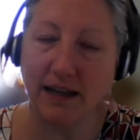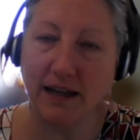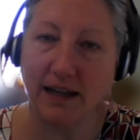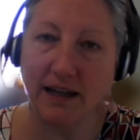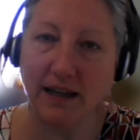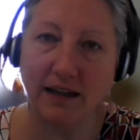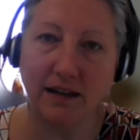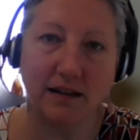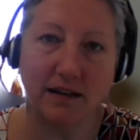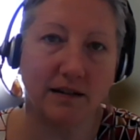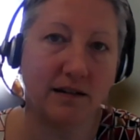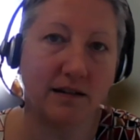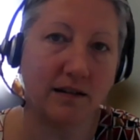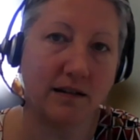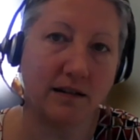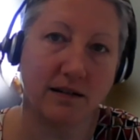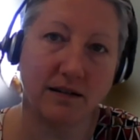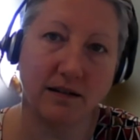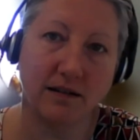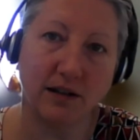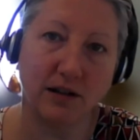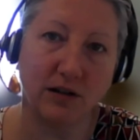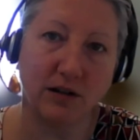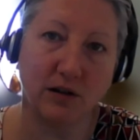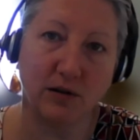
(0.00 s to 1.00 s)
And,
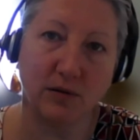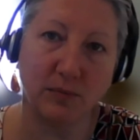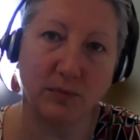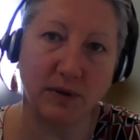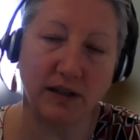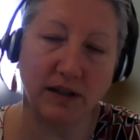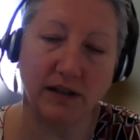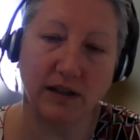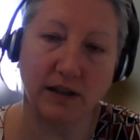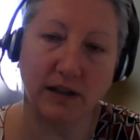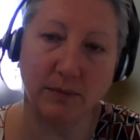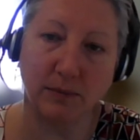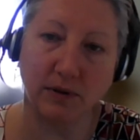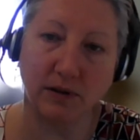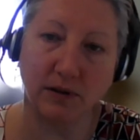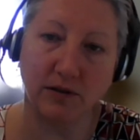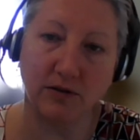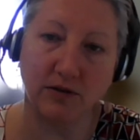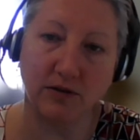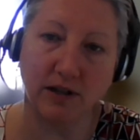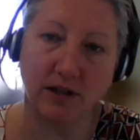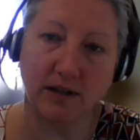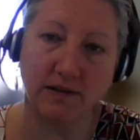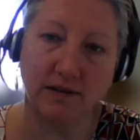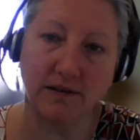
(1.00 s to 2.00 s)
you know, being able
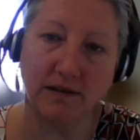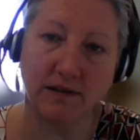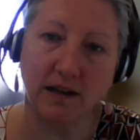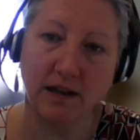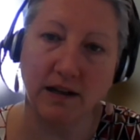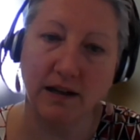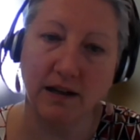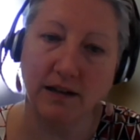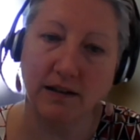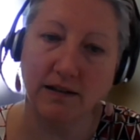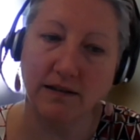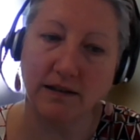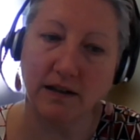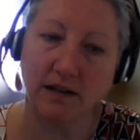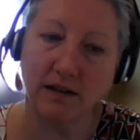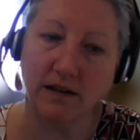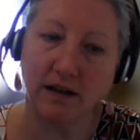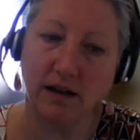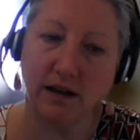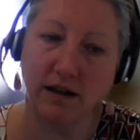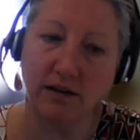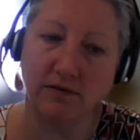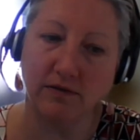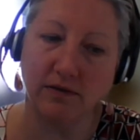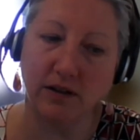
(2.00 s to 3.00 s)
to just
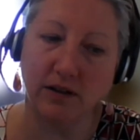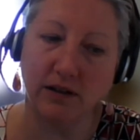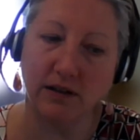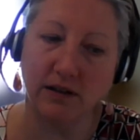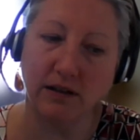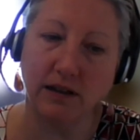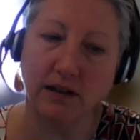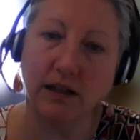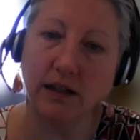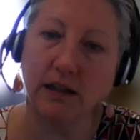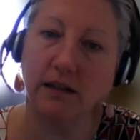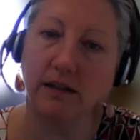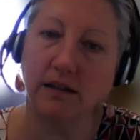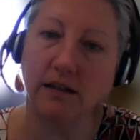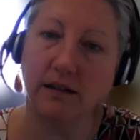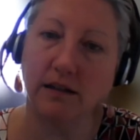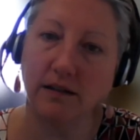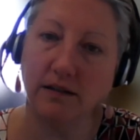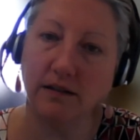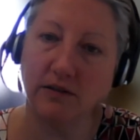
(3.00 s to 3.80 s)
send off a link